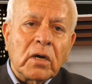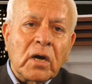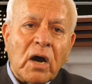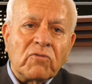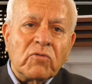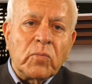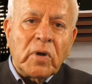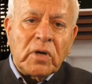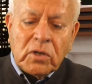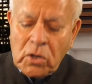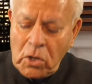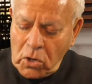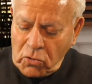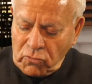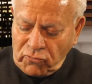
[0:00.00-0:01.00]
government
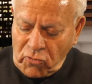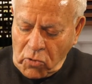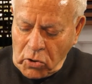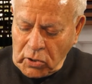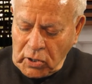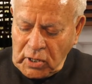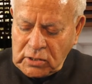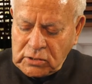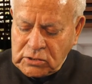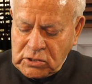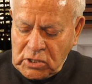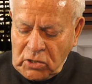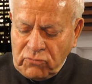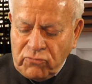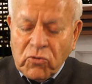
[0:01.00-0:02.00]
for its
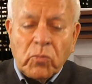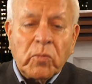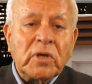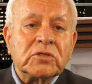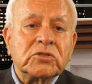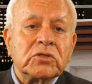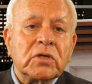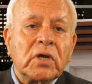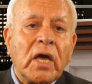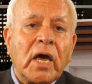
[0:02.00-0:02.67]
information